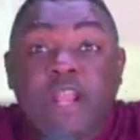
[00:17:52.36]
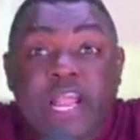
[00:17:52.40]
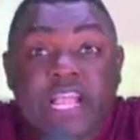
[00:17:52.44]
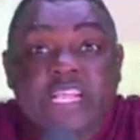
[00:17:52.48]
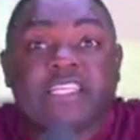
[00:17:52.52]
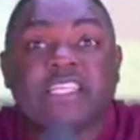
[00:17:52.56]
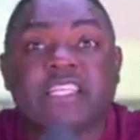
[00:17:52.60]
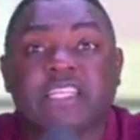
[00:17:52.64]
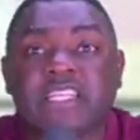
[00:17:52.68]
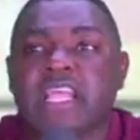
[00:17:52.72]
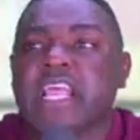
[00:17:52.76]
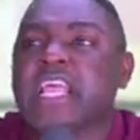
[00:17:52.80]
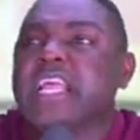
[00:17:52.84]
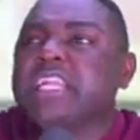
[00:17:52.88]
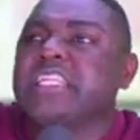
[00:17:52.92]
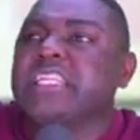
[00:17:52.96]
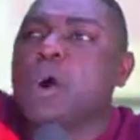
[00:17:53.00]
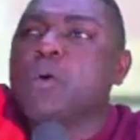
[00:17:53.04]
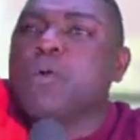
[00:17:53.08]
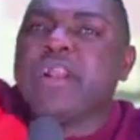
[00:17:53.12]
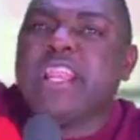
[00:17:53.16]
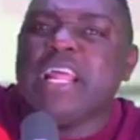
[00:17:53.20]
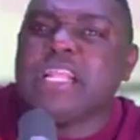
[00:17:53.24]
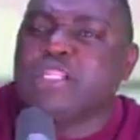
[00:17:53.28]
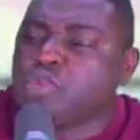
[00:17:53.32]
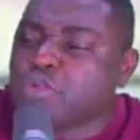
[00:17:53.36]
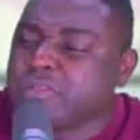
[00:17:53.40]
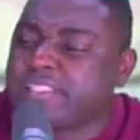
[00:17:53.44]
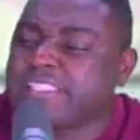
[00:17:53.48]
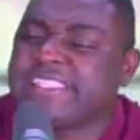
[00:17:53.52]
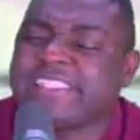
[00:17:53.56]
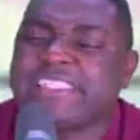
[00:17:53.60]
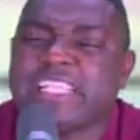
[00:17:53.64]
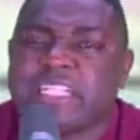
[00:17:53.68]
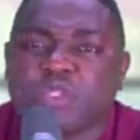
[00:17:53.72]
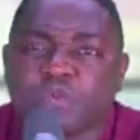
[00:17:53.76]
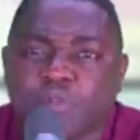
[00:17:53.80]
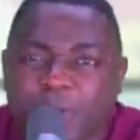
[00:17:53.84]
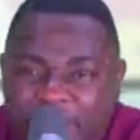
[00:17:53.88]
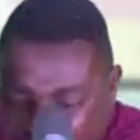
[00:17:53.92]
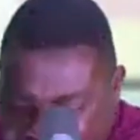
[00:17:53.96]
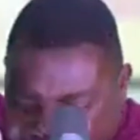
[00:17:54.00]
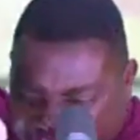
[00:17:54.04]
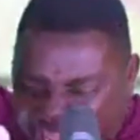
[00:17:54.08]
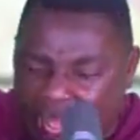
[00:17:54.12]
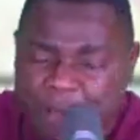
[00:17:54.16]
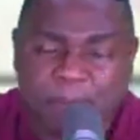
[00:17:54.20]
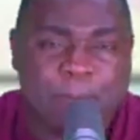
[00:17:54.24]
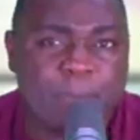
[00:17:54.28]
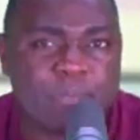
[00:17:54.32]
That before the British can
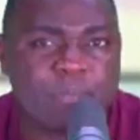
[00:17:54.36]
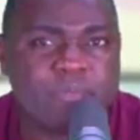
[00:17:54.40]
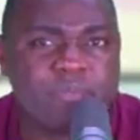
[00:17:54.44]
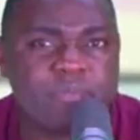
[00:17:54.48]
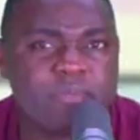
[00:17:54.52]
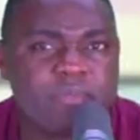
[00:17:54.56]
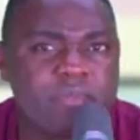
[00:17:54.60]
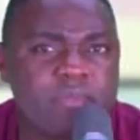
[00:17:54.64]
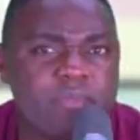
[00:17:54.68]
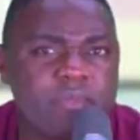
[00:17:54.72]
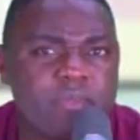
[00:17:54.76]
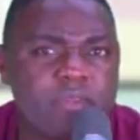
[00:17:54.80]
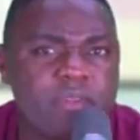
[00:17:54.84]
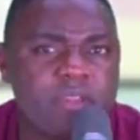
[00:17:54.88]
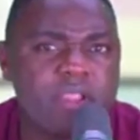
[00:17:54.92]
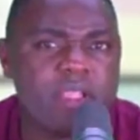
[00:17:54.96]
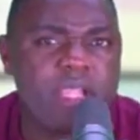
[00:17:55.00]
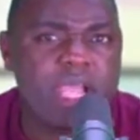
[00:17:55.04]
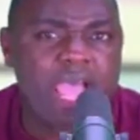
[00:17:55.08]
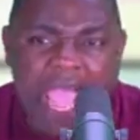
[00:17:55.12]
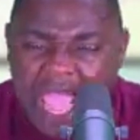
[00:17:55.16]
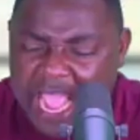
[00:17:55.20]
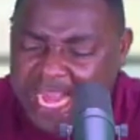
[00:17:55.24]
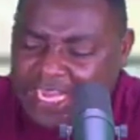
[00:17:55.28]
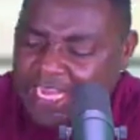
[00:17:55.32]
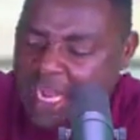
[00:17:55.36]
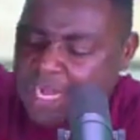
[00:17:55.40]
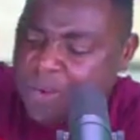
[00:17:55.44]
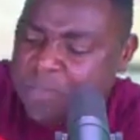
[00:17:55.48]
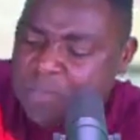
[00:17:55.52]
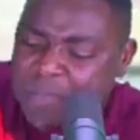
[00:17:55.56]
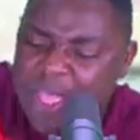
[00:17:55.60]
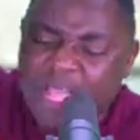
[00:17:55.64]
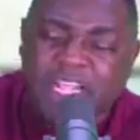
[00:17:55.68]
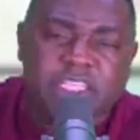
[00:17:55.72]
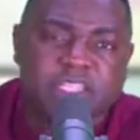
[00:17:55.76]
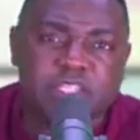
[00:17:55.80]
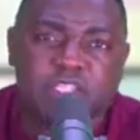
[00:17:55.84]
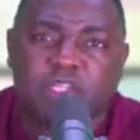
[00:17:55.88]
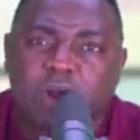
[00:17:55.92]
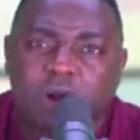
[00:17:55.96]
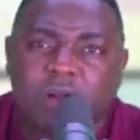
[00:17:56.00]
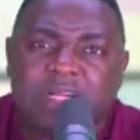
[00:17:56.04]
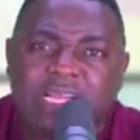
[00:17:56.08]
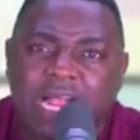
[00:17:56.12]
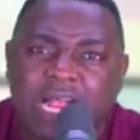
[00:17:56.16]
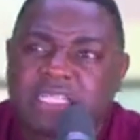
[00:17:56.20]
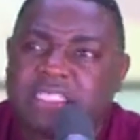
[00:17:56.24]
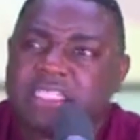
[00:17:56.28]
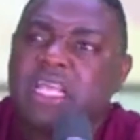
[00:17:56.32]
make Ghana a whole nation, they will need
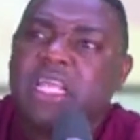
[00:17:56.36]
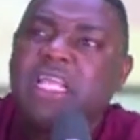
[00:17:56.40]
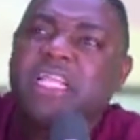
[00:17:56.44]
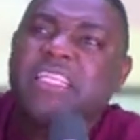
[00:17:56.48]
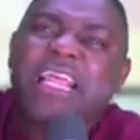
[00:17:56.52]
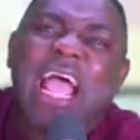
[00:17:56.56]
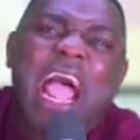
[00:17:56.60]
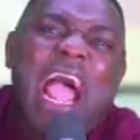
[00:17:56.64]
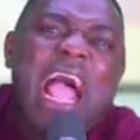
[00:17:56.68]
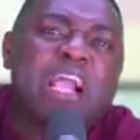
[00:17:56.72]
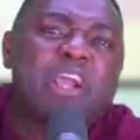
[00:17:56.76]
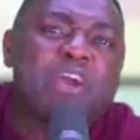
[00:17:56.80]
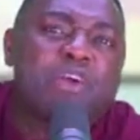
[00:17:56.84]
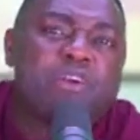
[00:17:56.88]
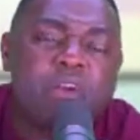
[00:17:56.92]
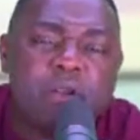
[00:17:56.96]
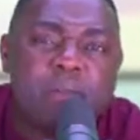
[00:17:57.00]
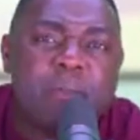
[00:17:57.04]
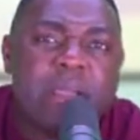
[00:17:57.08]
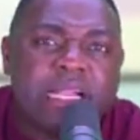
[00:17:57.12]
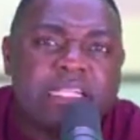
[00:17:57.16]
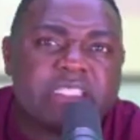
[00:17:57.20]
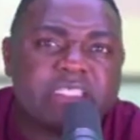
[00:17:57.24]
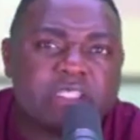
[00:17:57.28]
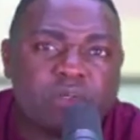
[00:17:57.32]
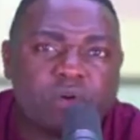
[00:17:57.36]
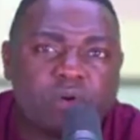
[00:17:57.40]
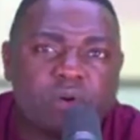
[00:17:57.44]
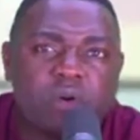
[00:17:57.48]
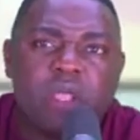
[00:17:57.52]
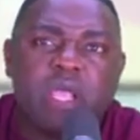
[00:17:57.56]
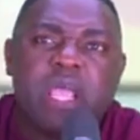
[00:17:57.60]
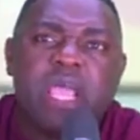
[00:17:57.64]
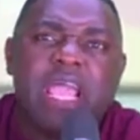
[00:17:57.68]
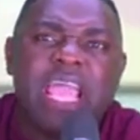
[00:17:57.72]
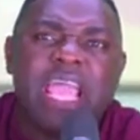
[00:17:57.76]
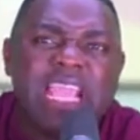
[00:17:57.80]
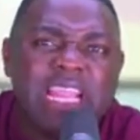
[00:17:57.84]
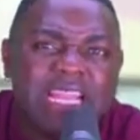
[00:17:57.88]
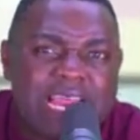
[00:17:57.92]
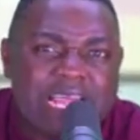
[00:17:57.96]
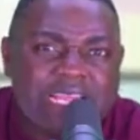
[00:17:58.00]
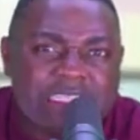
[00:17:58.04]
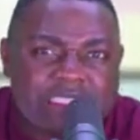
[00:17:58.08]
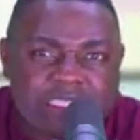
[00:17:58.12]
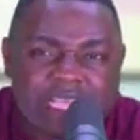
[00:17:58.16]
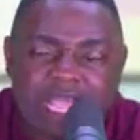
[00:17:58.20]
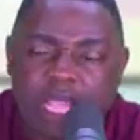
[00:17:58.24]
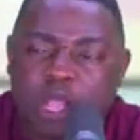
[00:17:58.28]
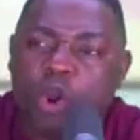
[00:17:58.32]
to sit with them and
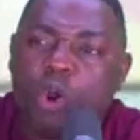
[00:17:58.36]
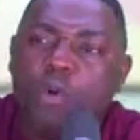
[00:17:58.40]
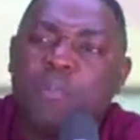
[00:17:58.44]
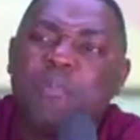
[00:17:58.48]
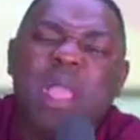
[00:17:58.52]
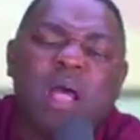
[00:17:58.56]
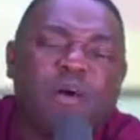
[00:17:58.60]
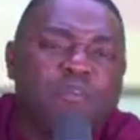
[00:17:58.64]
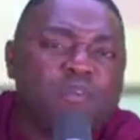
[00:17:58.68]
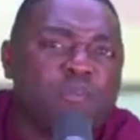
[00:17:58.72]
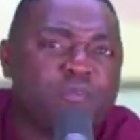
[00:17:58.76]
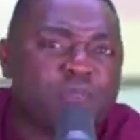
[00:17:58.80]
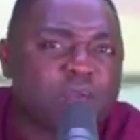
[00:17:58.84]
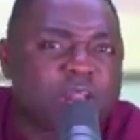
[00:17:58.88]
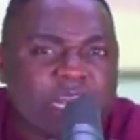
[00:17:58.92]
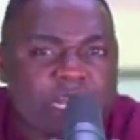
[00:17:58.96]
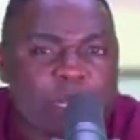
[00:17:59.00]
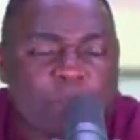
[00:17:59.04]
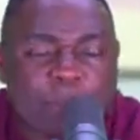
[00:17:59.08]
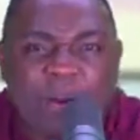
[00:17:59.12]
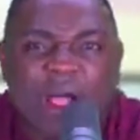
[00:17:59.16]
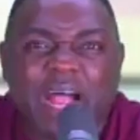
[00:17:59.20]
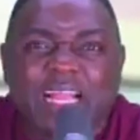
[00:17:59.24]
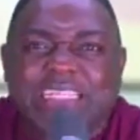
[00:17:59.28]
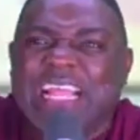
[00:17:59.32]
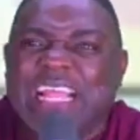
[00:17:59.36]
then make sure that the